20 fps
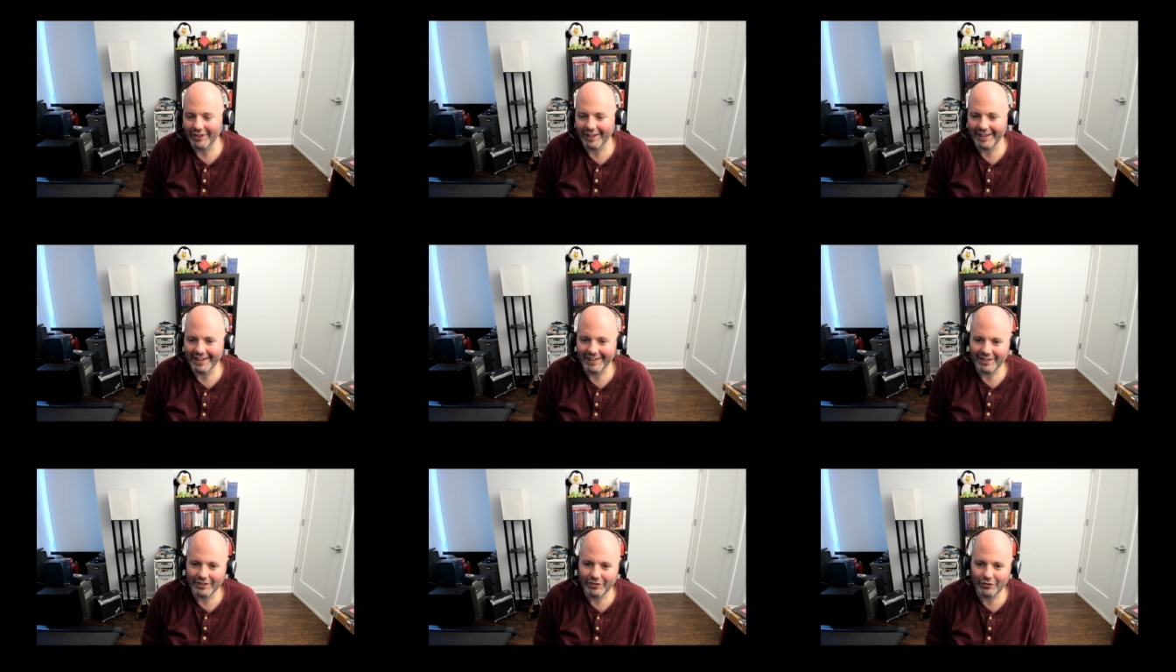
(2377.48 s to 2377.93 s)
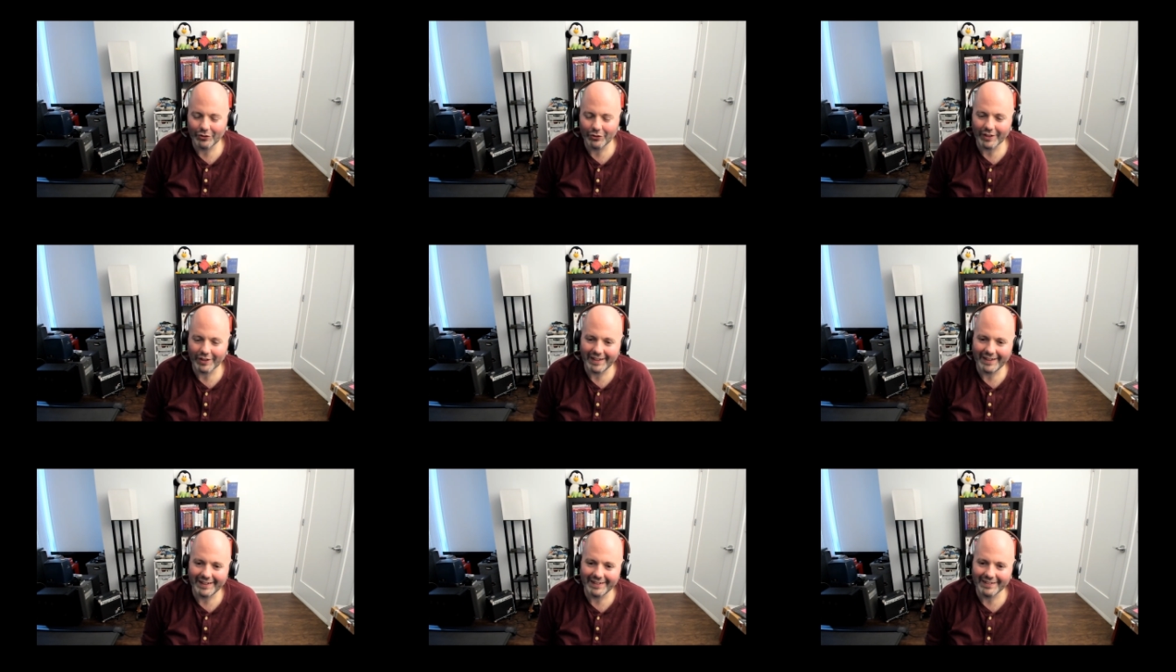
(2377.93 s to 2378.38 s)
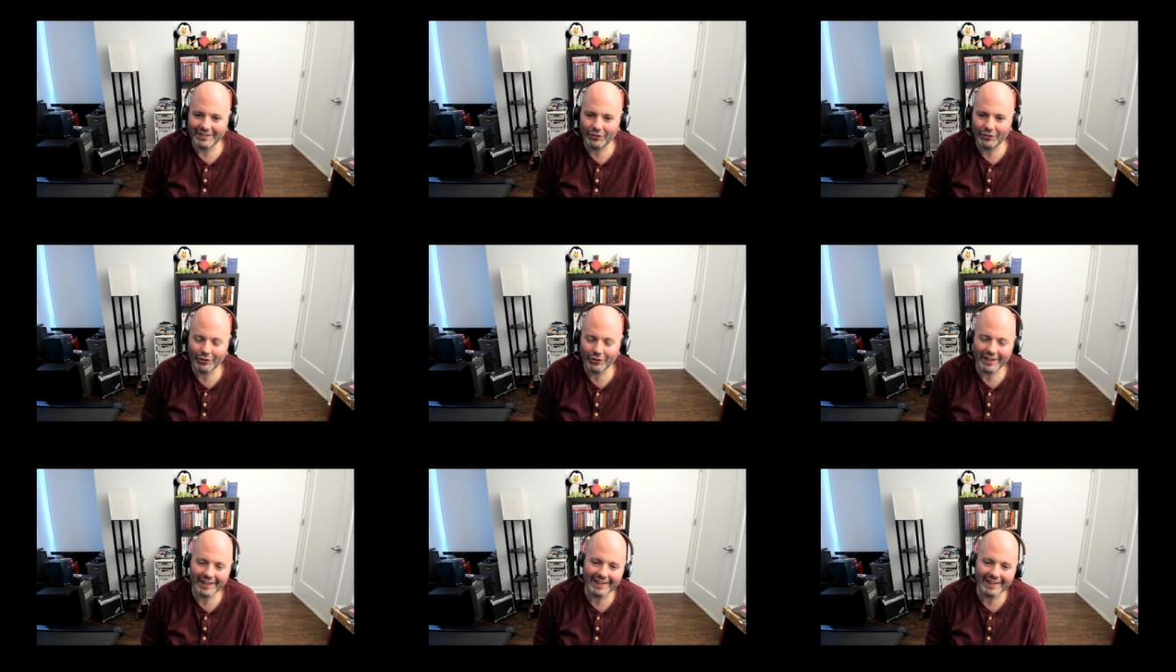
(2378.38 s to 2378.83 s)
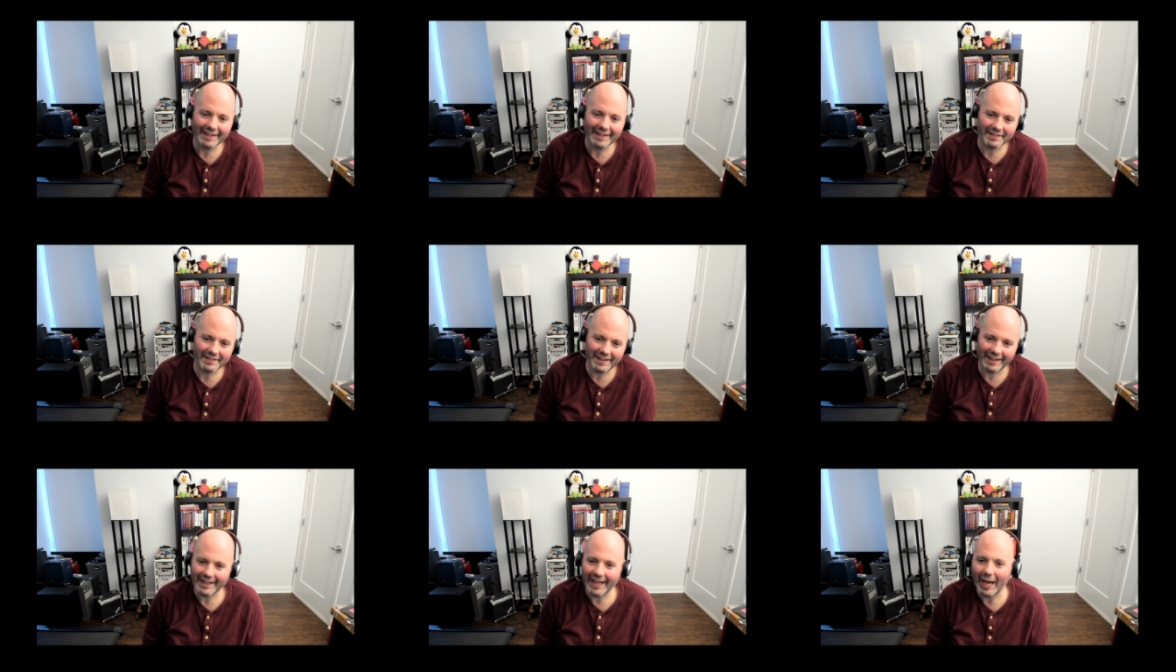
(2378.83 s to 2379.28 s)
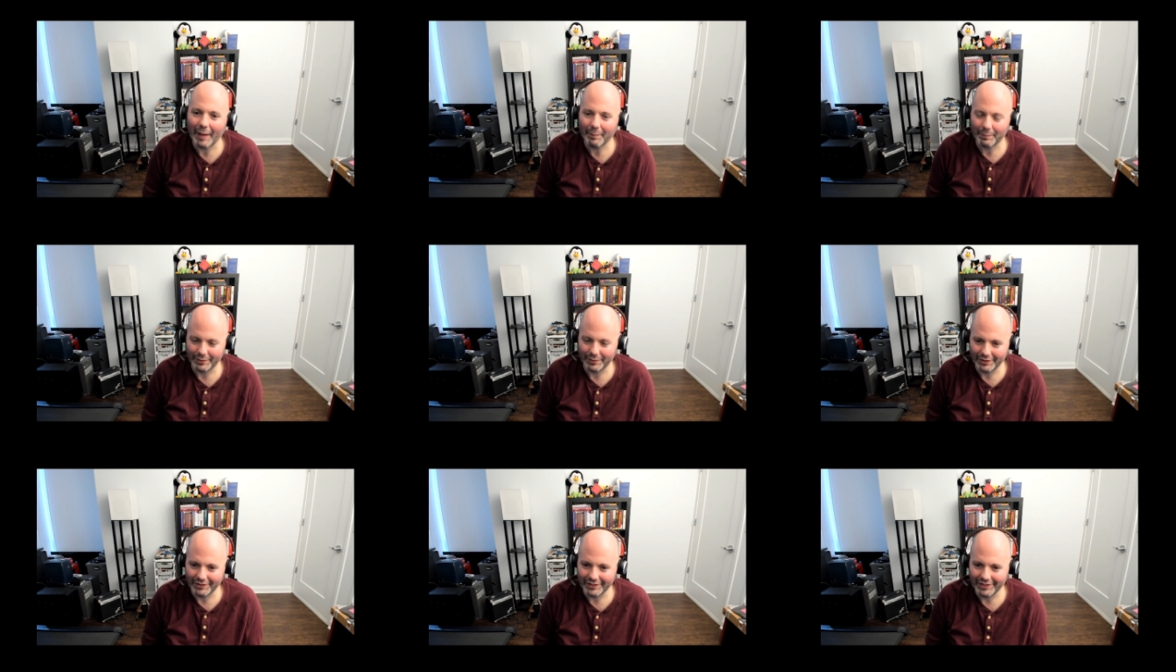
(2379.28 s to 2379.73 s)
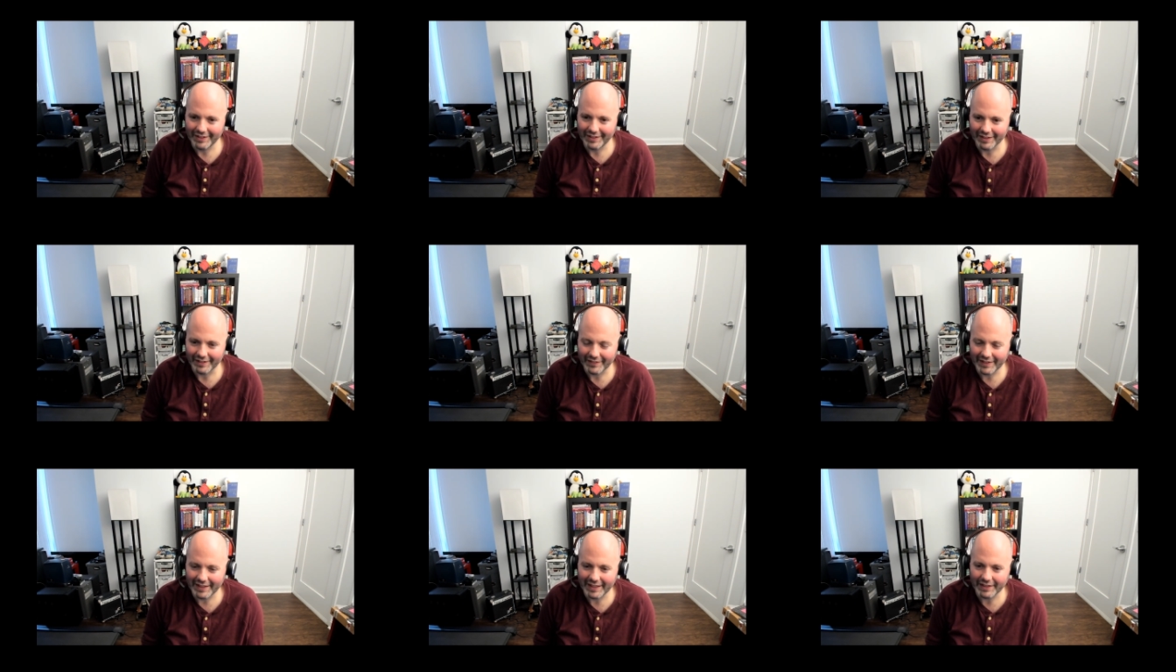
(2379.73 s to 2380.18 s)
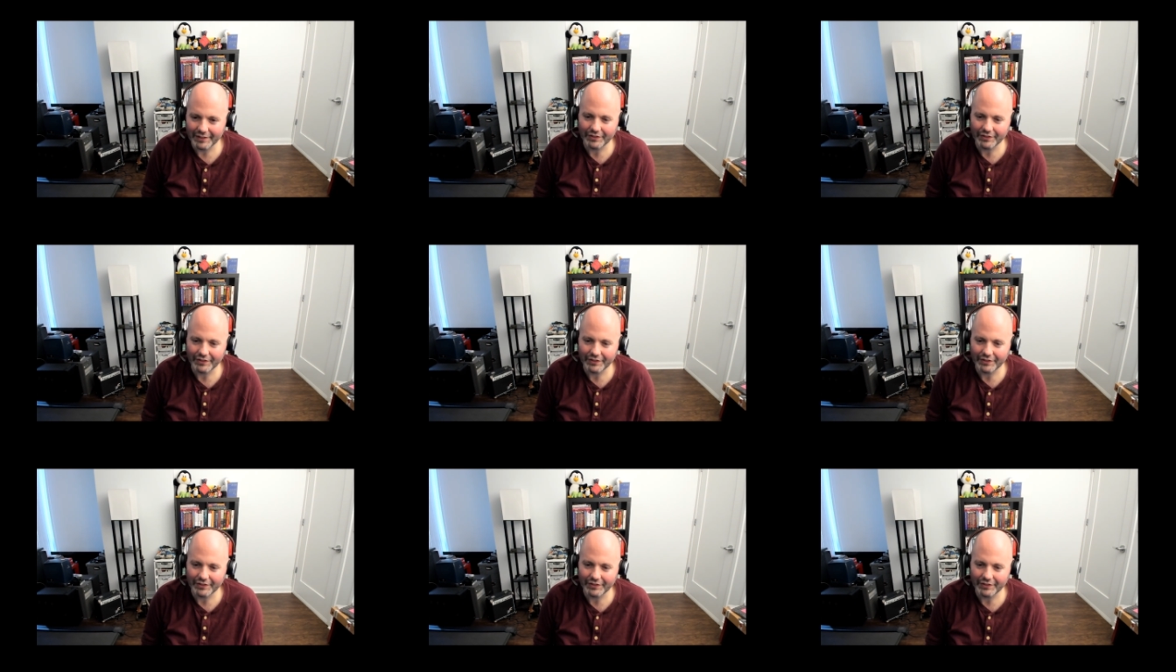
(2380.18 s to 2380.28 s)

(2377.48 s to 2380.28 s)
should I let that happen?